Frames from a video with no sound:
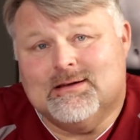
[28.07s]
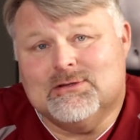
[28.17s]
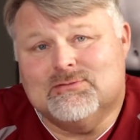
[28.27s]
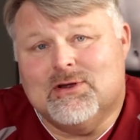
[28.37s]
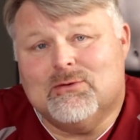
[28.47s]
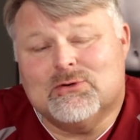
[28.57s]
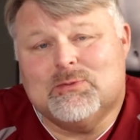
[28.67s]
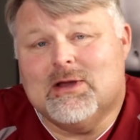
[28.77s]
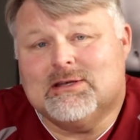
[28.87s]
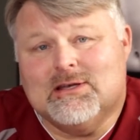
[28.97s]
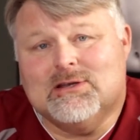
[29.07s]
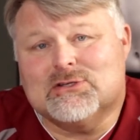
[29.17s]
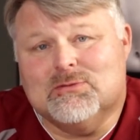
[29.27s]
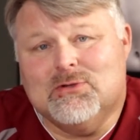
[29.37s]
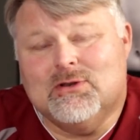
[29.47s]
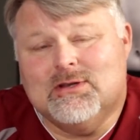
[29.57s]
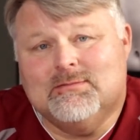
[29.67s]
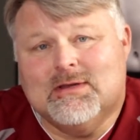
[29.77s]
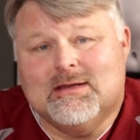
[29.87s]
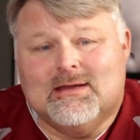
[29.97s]
He's very respected in his
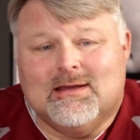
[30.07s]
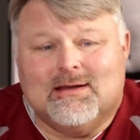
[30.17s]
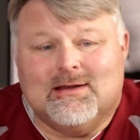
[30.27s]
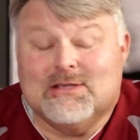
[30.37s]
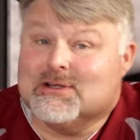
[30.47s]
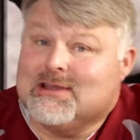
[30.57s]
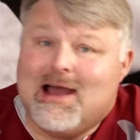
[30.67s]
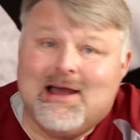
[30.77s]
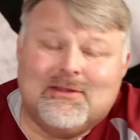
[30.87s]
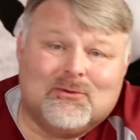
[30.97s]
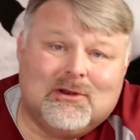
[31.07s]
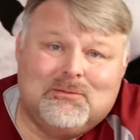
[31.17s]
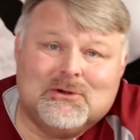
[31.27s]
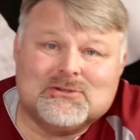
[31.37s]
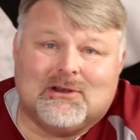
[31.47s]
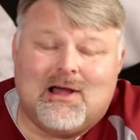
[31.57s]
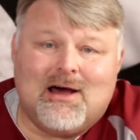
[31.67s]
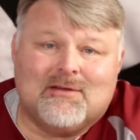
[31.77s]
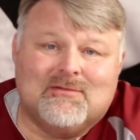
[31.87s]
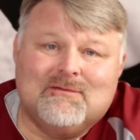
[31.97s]
community. He's a guy that really puts a
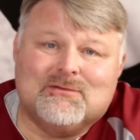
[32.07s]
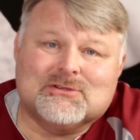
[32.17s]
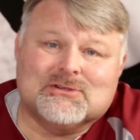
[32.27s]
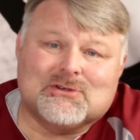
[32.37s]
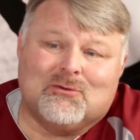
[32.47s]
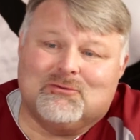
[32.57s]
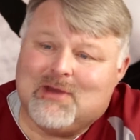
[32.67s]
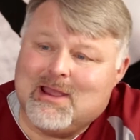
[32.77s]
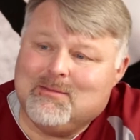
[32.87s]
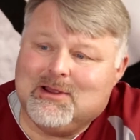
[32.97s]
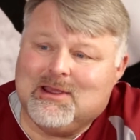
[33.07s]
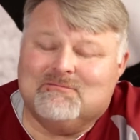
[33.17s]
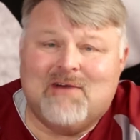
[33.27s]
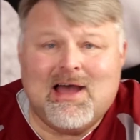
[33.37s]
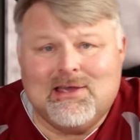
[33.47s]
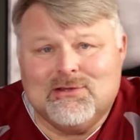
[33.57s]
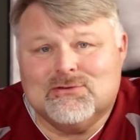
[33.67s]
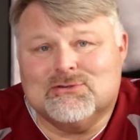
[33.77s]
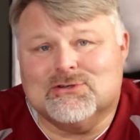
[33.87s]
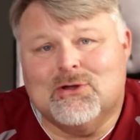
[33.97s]
lot of emphasis on family and
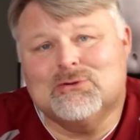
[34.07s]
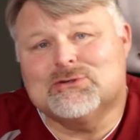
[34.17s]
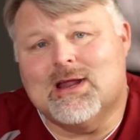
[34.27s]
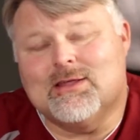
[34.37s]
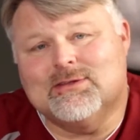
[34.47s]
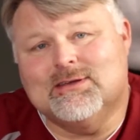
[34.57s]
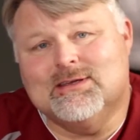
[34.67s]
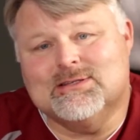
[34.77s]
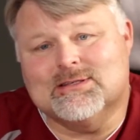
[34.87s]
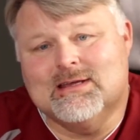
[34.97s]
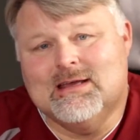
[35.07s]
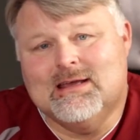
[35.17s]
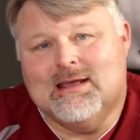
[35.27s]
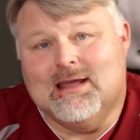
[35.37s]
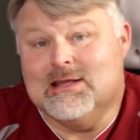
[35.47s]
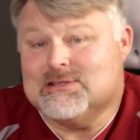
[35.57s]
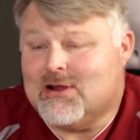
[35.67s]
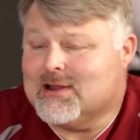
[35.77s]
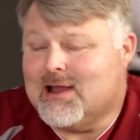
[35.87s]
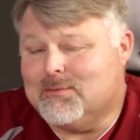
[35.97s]
values and those kind of things. And he's
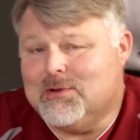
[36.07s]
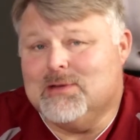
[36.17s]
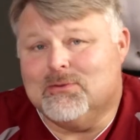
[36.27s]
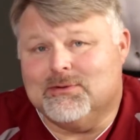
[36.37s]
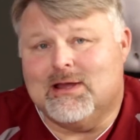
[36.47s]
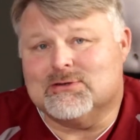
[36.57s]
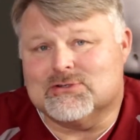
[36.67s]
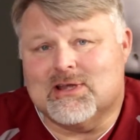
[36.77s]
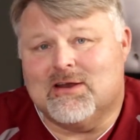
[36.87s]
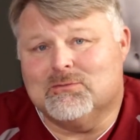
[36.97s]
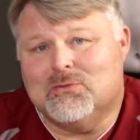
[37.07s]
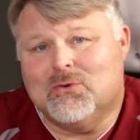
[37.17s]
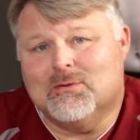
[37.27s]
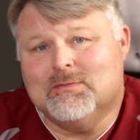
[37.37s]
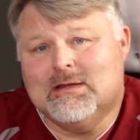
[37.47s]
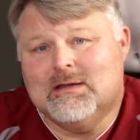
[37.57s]
our kind of people at National Scouting Report.